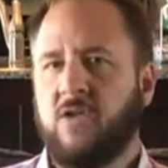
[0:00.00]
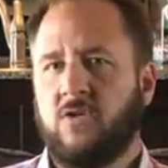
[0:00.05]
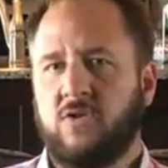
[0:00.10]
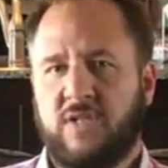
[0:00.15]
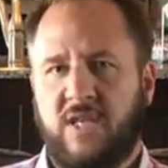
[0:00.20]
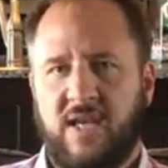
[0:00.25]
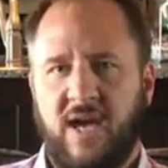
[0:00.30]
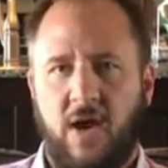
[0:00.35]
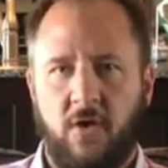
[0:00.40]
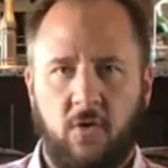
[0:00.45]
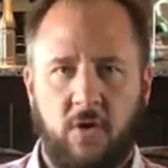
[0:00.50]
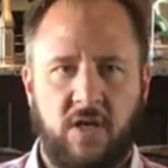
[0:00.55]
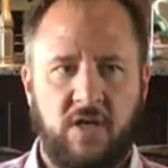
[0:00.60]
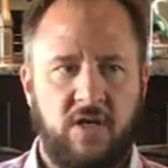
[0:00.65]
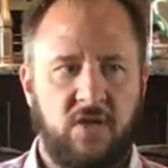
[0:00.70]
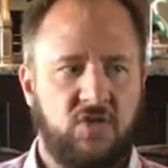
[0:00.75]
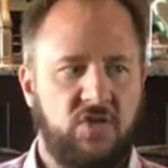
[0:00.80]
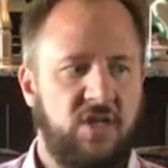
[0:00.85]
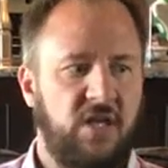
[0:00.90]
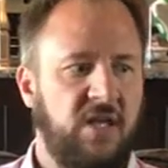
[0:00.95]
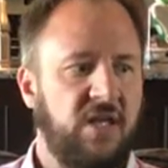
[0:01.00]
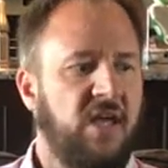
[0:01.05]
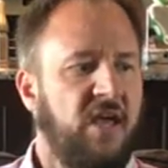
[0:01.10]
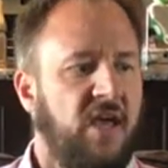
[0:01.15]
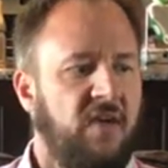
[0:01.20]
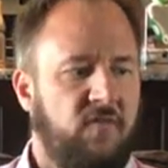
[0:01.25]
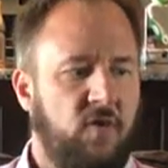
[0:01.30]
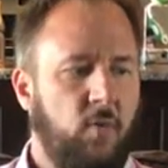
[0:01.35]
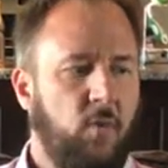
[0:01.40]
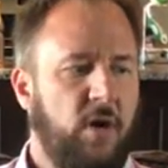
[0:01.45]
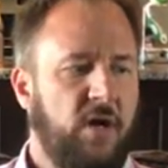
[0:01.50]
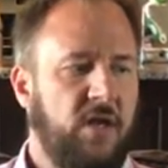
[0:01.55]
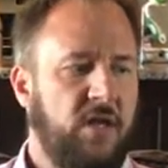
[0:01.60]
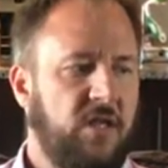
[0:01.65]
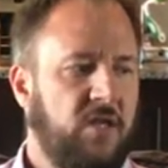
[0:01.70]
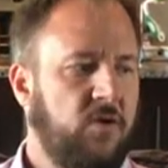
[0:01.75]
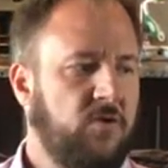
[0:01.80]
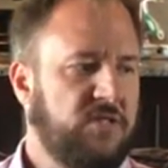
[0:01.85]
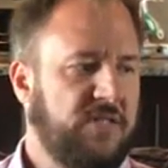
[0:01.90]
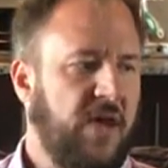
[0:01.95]
using counter conditioning. If you want
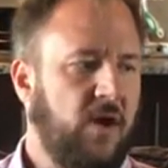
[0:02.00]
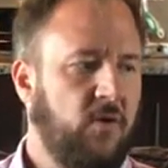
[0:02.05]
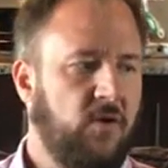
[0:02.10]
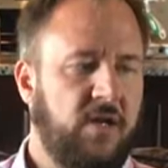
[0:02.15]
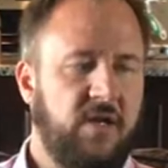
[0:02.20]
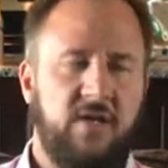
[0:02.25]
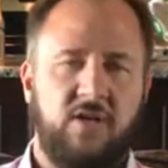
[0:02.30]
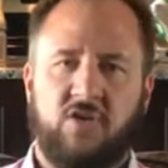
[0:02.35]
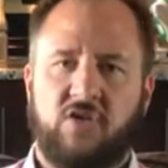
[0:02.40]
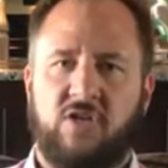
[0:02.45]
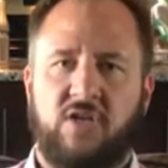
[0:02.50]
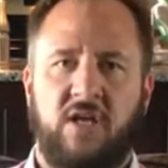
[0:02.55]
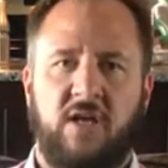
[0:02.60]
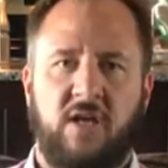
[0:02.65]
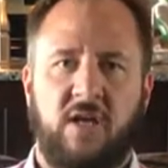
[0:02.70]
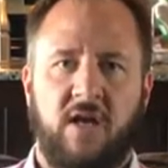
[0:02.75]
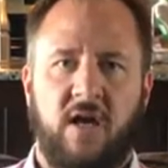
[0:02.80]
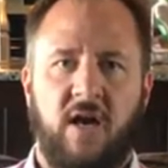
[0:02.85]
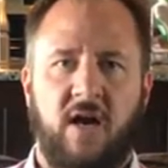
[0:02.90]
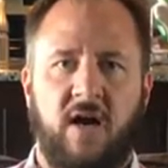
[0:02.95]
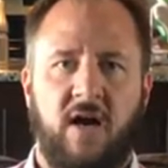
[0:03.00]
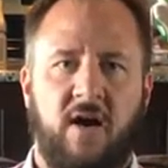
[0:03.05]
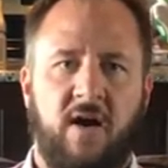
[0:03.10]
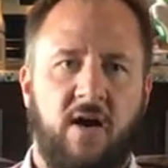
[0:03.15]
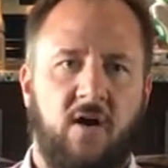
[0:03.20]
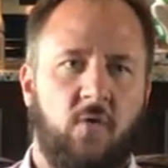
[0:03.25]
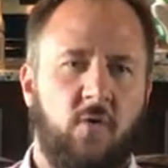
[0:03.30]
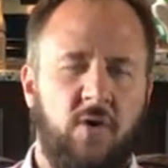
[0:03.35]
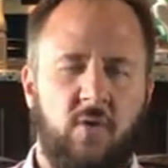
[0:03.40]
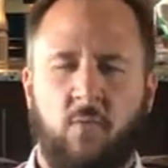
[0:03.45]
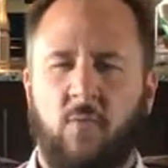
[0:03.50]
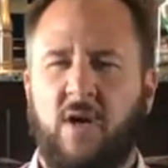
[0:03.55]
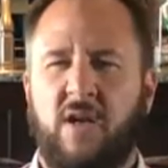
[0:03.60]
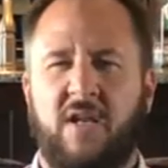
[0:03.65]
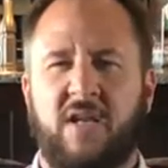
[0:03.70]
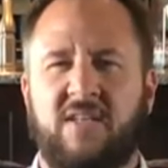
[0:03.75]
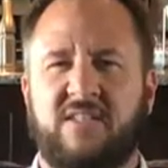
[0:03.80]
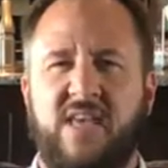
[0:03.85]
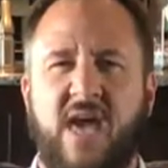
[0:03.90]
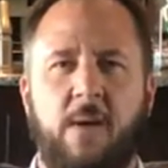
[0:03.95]
to use counter conditioning or you want
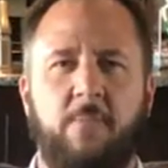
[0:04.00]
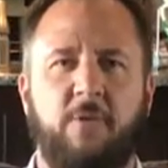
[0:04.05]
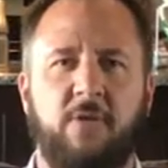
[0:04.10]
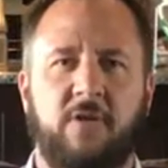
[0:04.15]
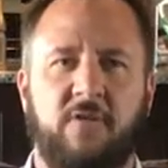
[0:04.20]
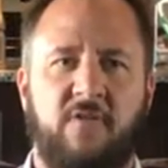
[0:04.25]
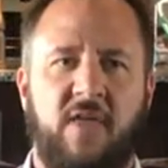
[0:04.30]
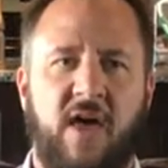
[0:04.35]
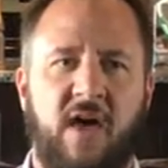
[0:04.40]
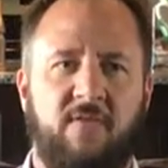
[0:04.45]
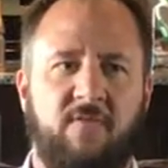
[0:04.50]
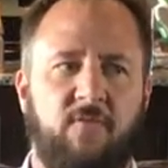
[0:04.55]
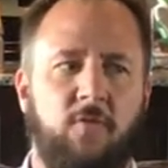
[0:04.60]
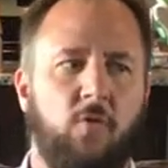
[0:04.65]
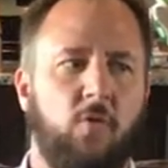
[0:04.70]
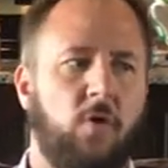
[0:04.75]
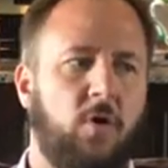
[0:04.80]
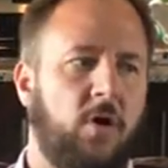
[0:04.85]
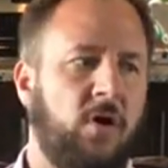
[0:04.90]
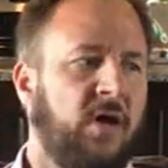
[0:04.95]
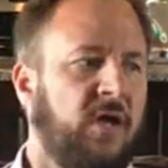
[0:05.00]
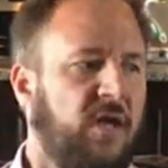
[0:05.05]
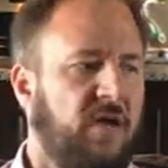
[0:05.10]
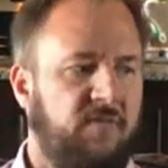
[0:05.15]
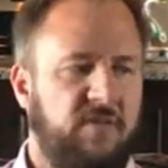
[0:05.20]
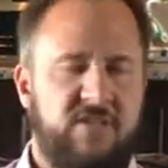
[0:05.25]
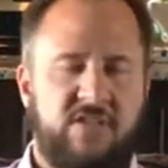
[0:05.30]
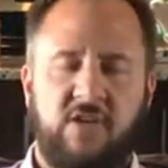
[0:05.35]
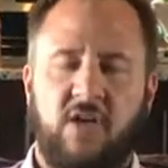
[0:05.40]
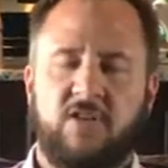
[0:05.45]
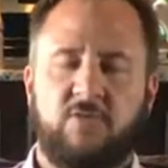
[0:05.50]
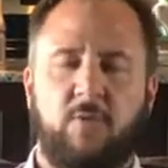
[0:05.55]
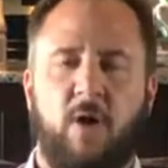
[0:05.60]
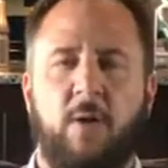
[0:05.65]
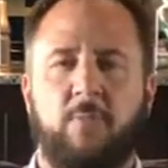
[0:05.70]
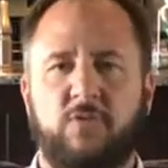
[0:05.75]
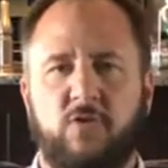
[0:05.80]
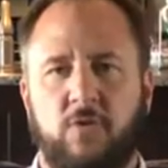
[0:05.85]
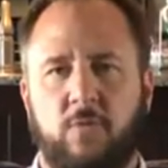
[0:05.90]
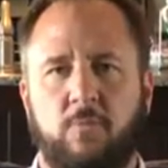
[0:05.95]
an example of that for if he still has
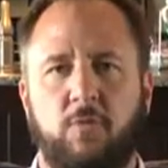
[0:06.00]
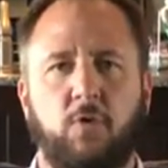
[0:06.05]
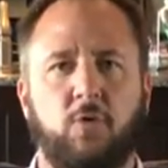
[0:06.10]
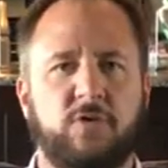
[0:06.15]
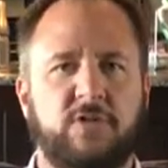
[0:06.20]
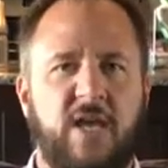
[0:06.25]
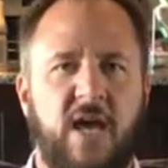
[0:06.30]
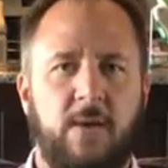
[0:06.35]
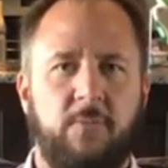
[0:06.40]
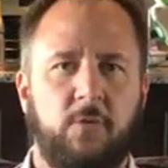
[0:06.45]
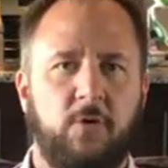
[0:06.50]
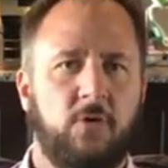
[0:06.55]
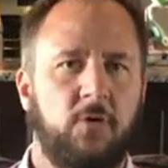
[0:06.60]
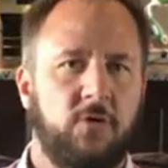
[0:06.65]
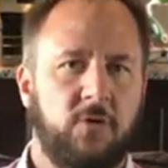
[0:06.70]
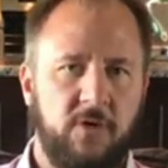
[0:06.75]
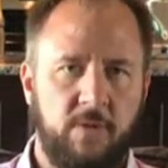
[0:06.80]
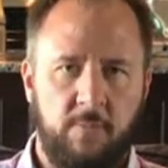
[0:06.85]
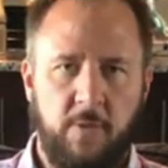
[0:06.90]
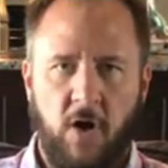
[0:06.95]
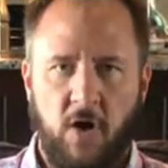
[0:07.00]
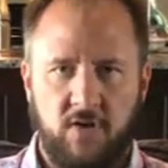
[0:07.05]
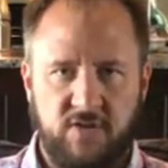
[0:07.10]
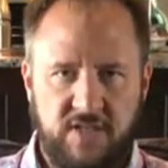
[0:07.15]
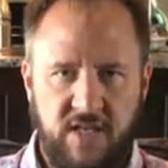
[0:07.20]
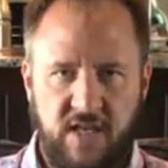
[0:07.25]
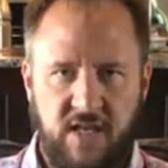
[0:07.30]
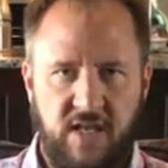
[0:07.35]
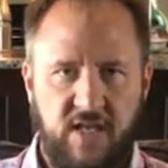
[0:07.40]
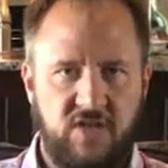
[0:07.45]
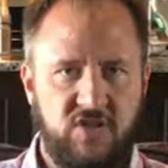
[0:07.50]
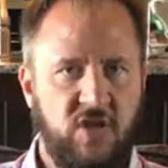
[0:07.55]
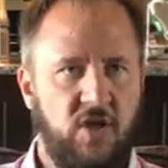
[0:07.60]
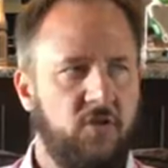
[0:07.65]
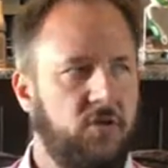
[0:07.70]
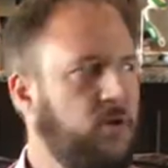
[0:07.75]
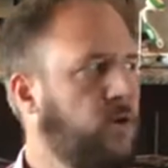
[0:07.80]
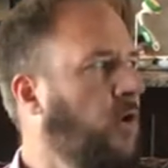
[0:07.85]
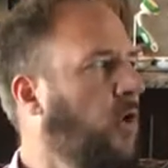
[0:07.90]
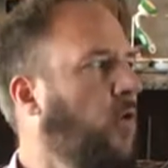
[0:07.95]
problems with the pool table, the balls hitting each
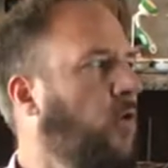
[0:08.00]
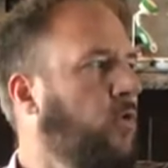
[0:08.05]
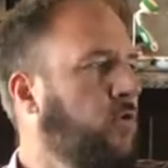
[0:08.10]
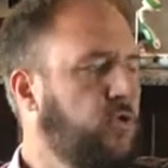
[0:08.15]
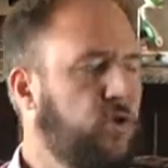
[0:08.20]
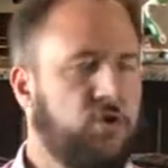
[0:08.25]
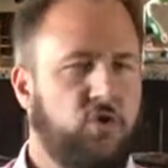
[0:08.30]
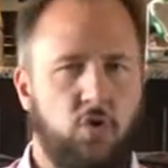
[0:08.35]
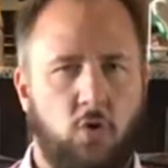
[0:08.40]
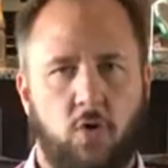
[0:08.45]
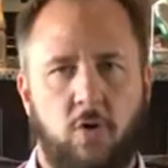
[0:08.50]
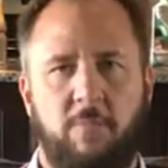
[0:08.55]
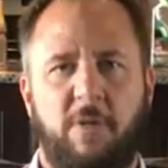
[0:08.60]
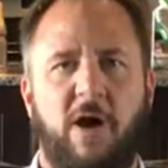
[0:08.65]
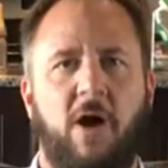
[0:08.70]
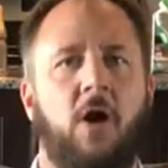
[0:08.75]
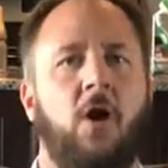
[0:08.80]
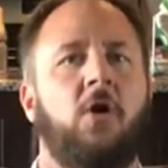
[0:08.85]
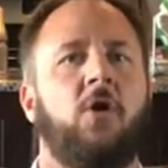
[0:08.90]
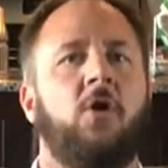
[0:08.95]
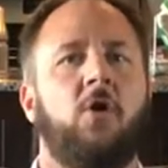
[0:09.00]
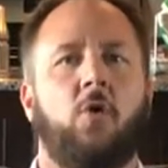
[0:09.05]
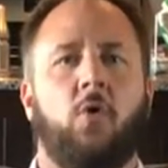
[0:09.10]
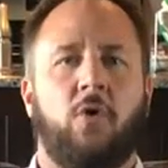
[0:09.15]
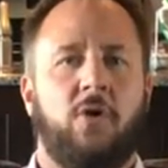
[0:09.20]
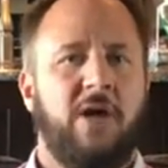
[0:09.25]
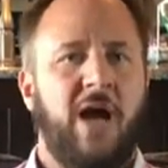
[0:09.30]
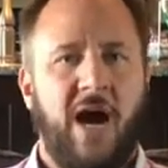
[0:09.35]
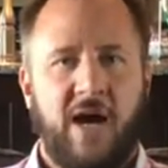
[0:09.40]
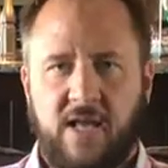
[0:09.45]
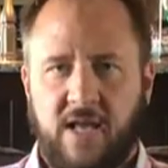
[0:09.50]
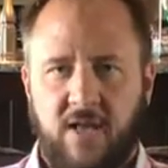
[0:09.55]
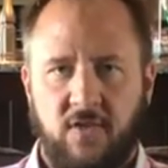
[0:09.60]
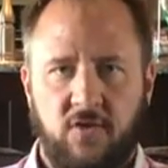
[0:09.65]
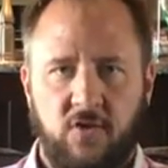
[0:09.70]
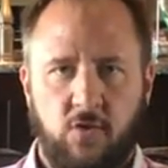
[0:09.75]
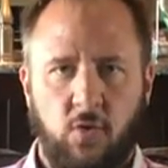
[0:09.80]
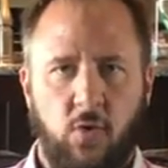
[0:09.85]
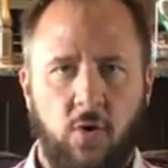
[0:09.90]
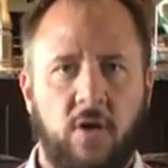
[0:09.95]
other, or the doorbell, or knocking at
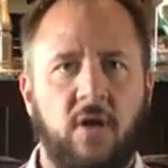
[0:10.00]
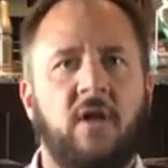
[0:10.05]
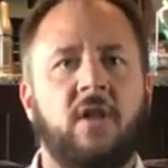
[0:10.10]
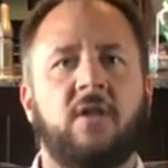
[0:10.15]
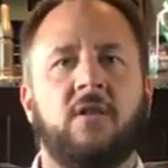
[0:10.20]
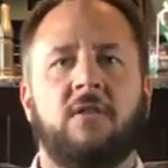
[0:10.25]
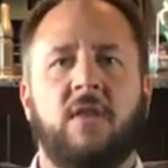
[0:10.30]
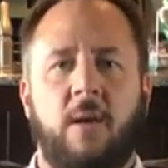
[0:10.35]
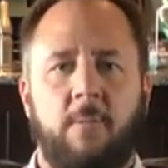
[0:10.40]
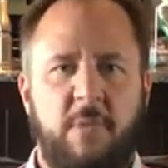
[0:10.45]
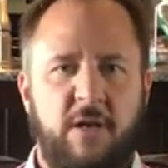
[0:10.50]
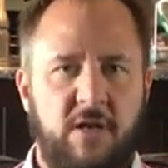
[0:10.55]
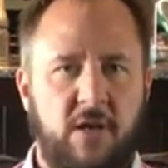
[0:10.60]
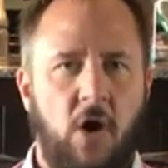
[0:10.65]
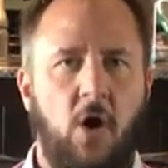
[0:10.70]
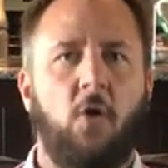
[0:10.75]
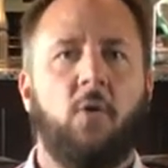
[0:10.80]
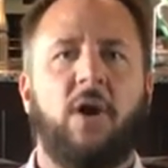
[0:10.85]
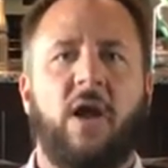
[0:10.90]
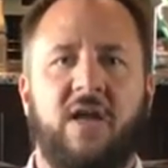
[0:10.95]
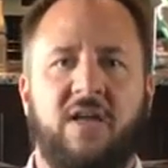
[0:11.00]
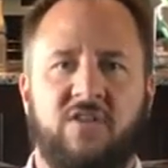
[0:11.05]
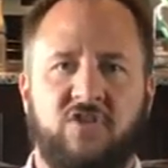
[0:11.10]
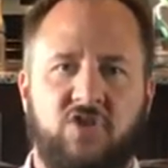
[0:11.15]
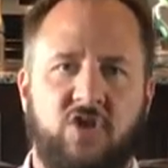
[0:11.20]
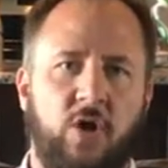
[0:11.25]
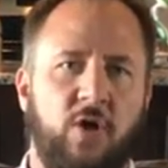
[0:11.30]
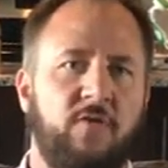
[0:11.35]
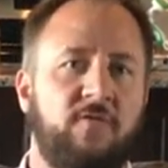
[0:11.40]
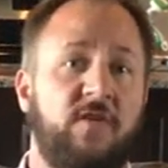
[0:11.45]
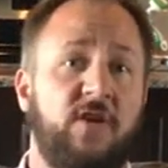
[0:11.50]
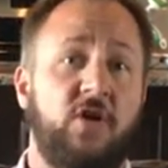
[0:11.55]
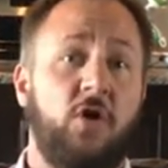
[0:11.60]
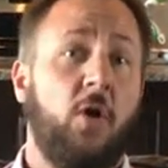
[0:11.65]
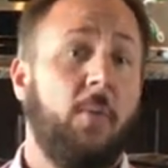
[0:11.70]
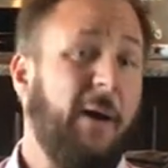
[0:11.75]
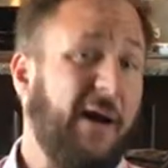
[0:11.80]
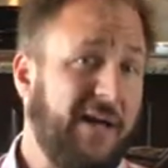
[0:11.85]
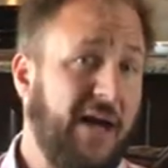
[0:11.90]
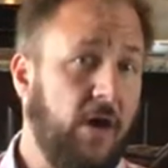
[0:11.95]
the door, let me know and I can share a
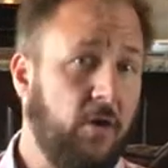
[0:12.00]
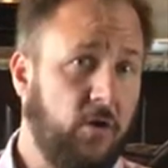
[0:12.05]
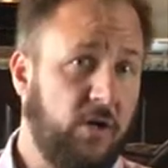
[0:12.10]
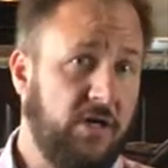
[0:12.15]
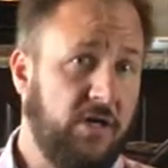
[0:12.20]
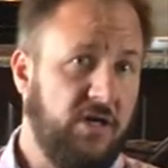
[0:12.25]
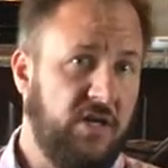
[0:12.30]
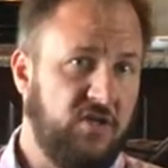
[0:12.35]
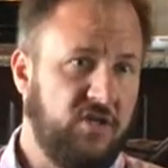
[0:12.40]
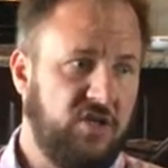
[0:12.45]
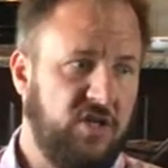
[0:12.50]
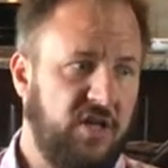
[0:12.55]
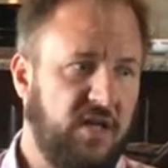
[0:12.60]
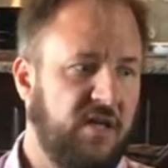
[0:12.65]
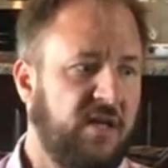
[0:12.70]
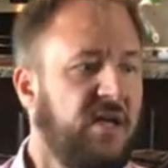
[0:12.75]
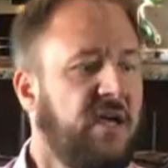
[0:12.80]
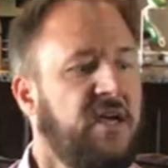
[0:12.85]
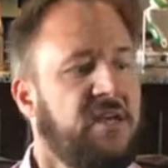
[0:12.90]
video about counter conditioning.